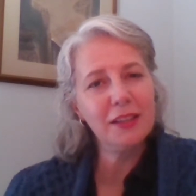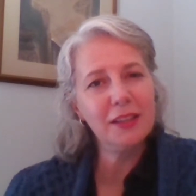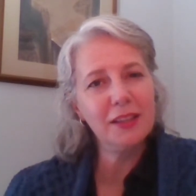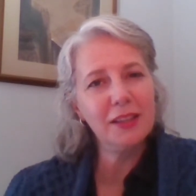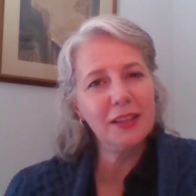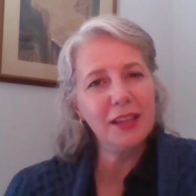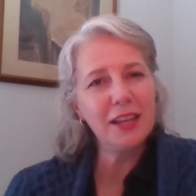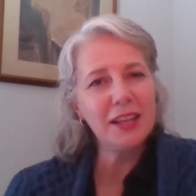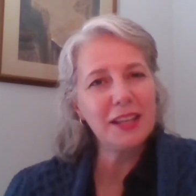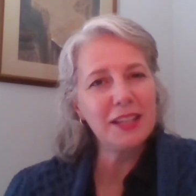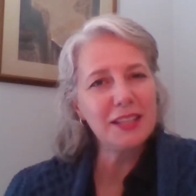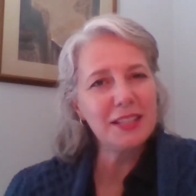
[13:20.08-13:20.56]

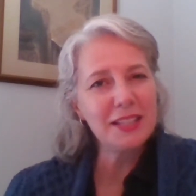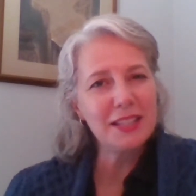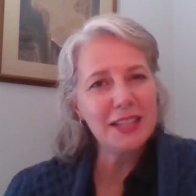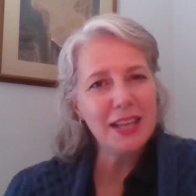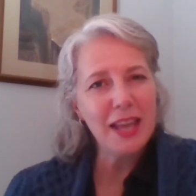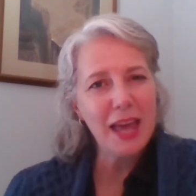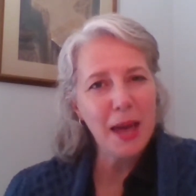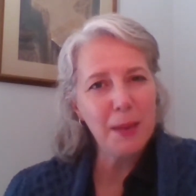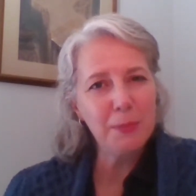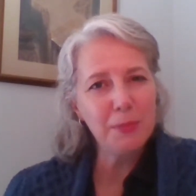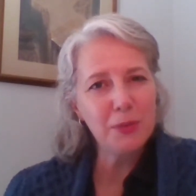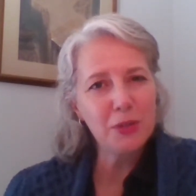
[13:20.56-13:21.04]
Like a
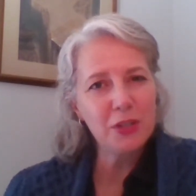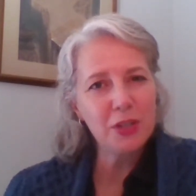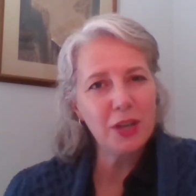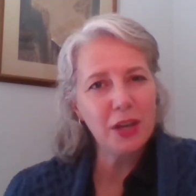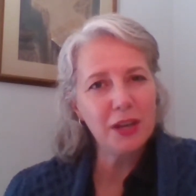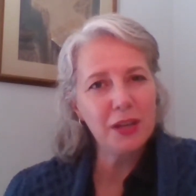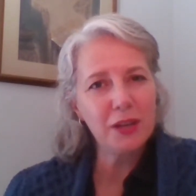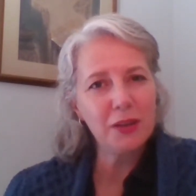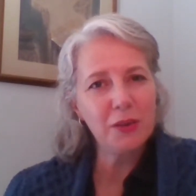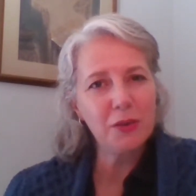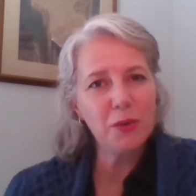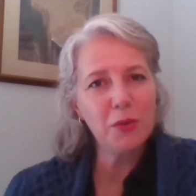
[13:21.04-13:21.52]

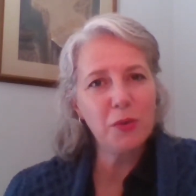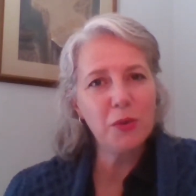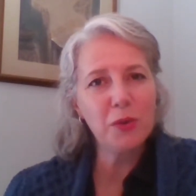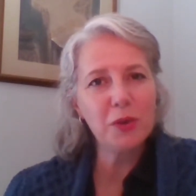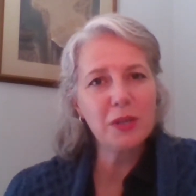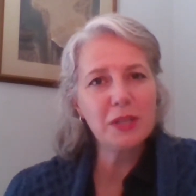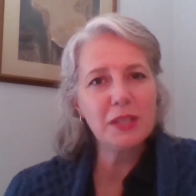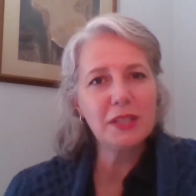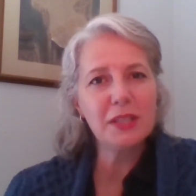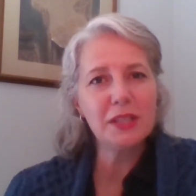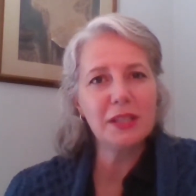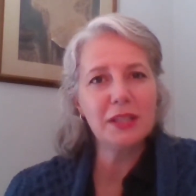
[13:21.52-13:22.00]
snapshot? Or
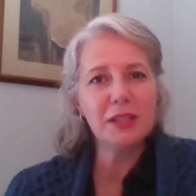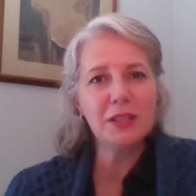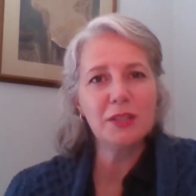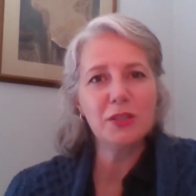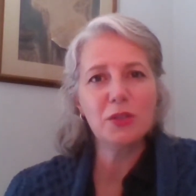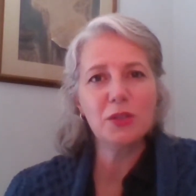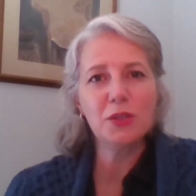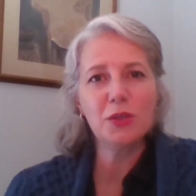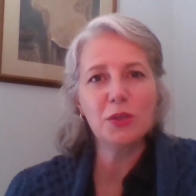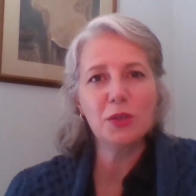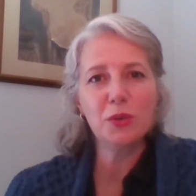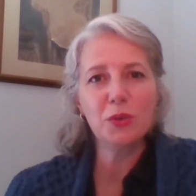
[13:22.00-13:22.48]
is
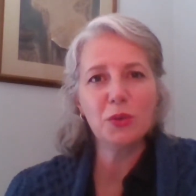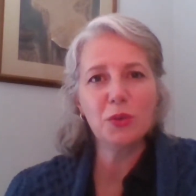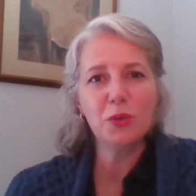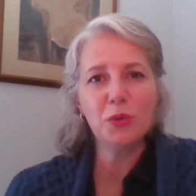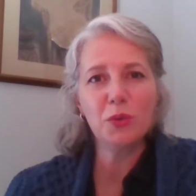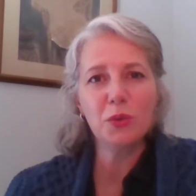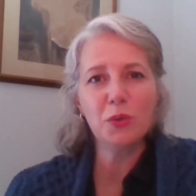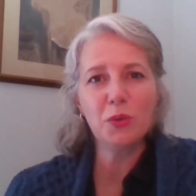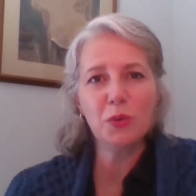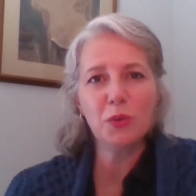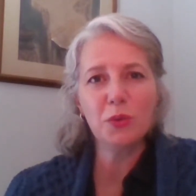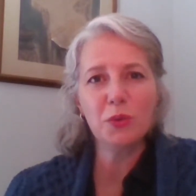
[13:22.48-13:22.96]
it
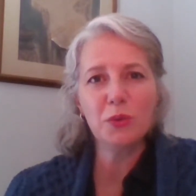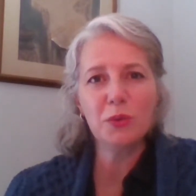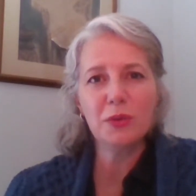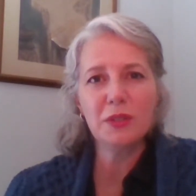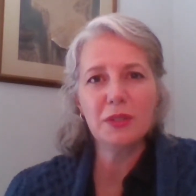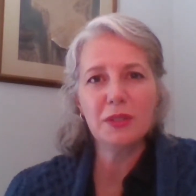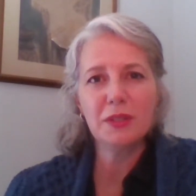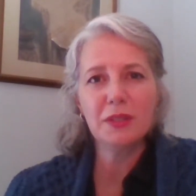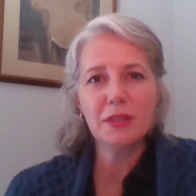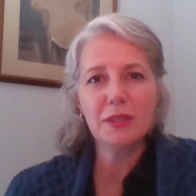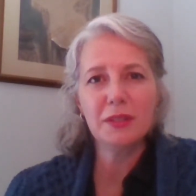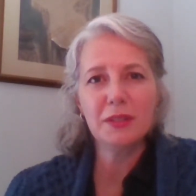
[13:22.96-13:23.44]
to
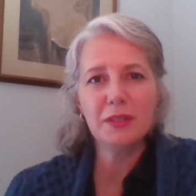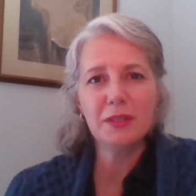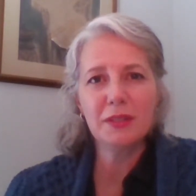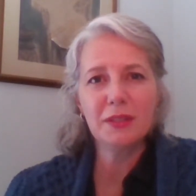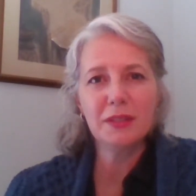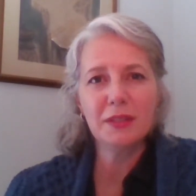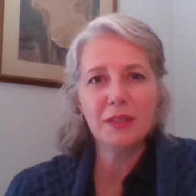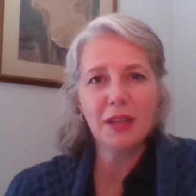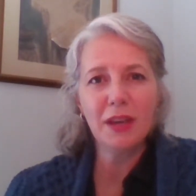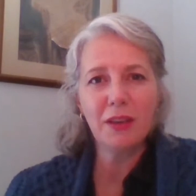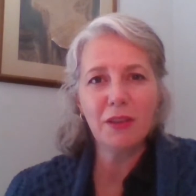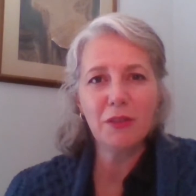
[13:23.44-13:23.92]

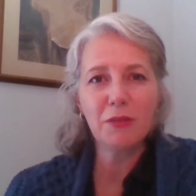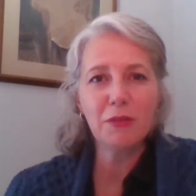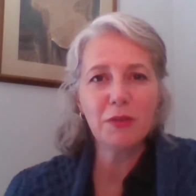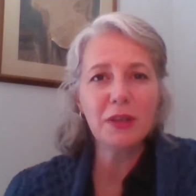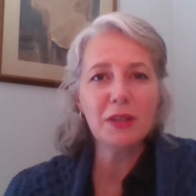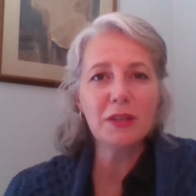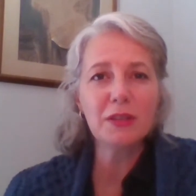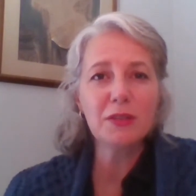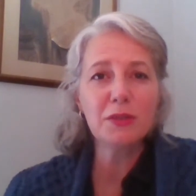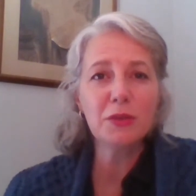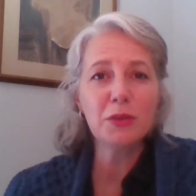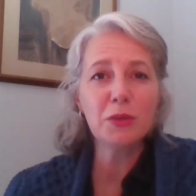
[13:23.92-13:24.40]
delve
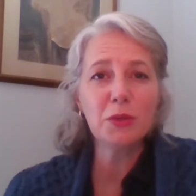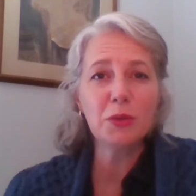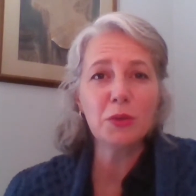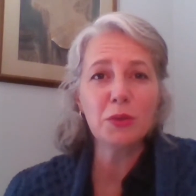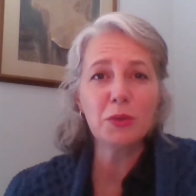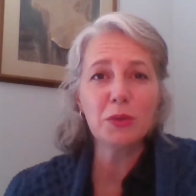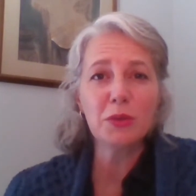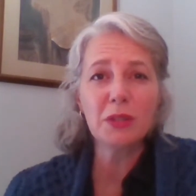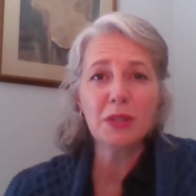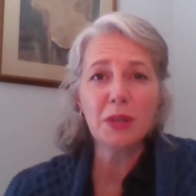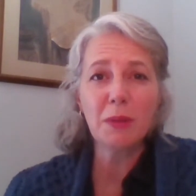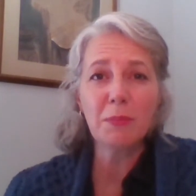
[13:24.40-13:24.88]

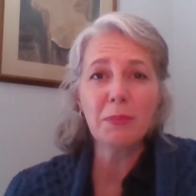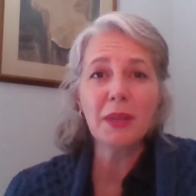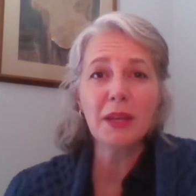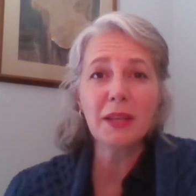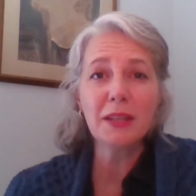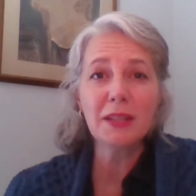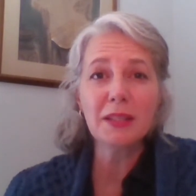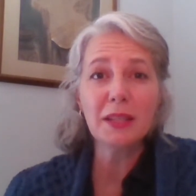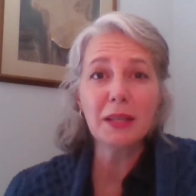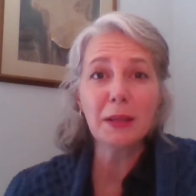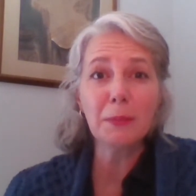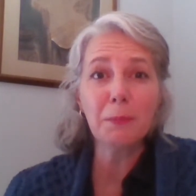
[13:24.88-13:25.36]
into
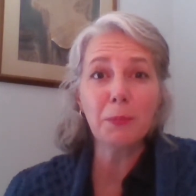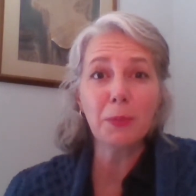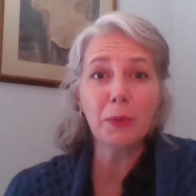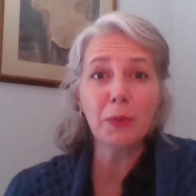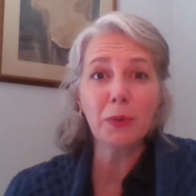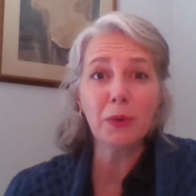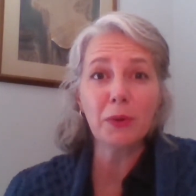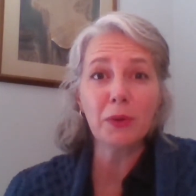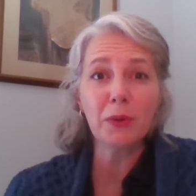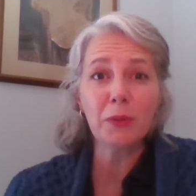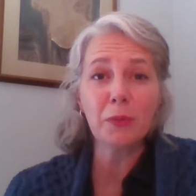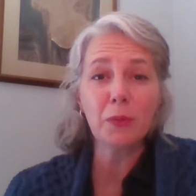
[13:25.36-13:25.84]
something
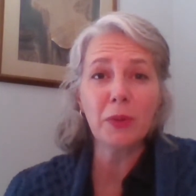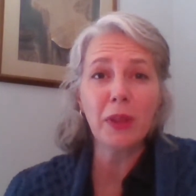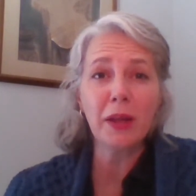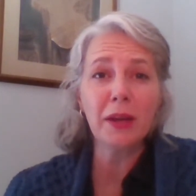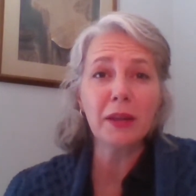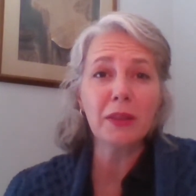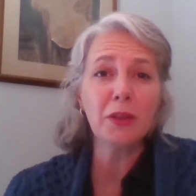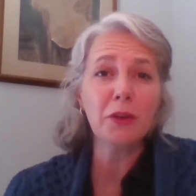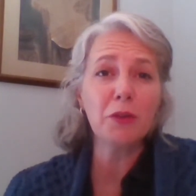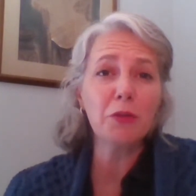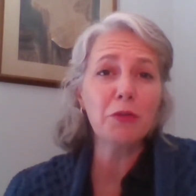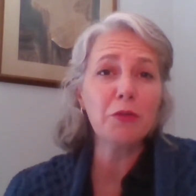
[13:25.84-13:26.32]
deeper,
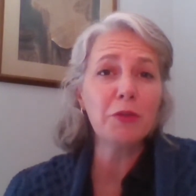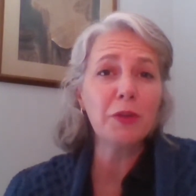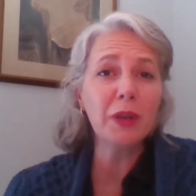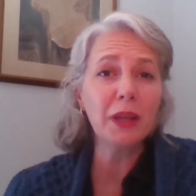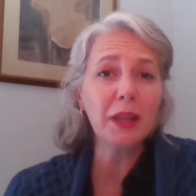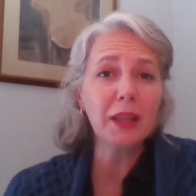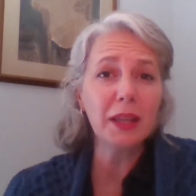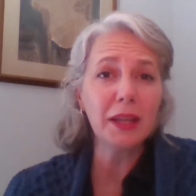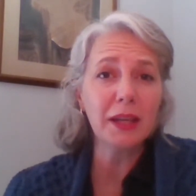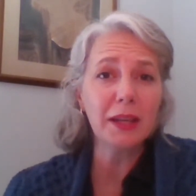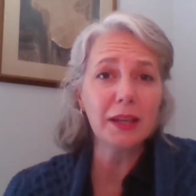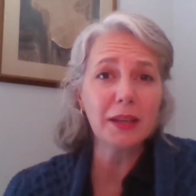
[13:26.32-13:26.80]
like their
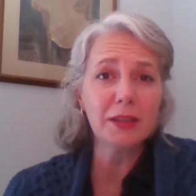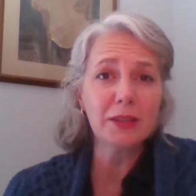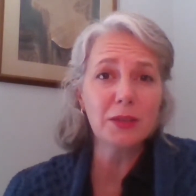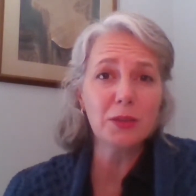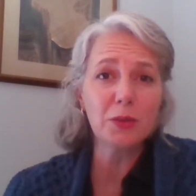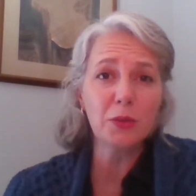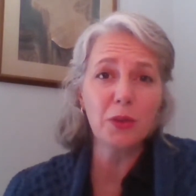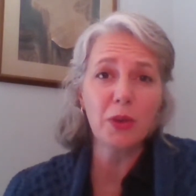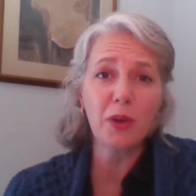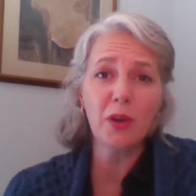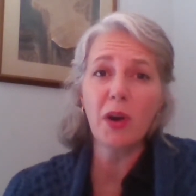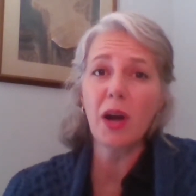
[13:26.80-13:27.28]
feelings
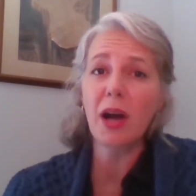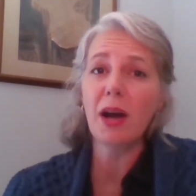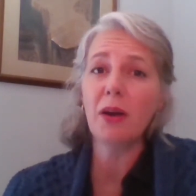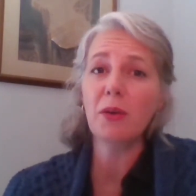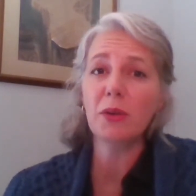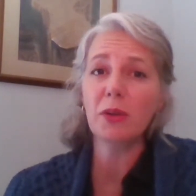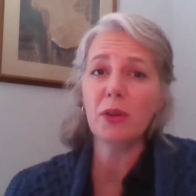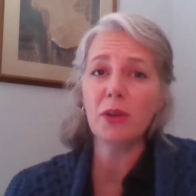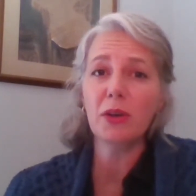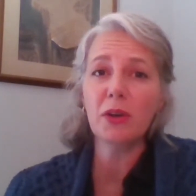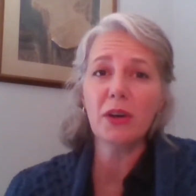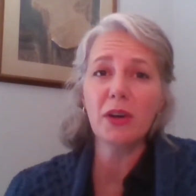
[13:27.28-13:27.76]
or their
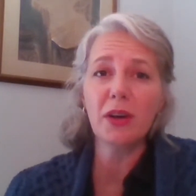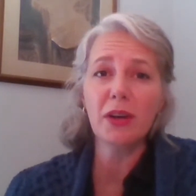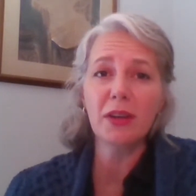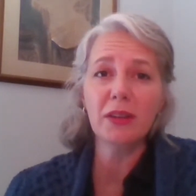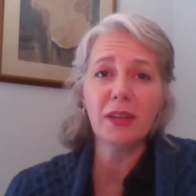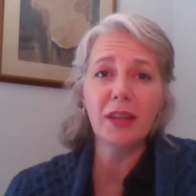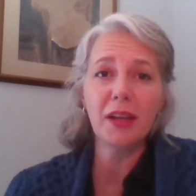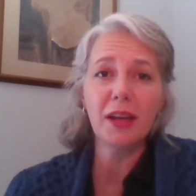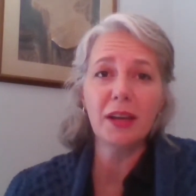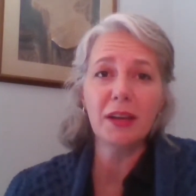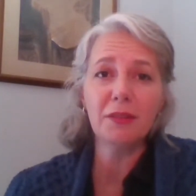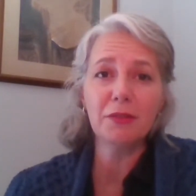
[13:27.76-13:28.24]
outlook
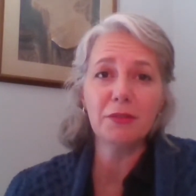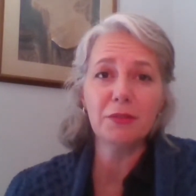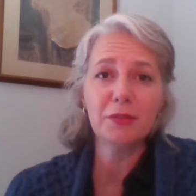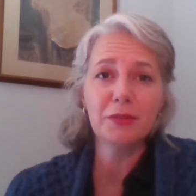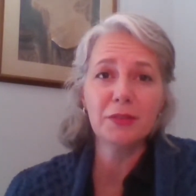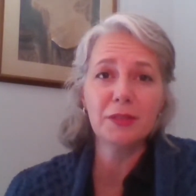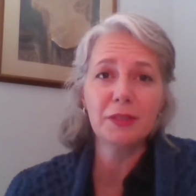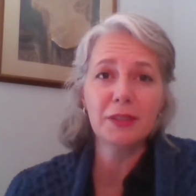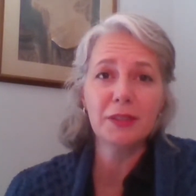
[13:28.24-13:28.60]
on life?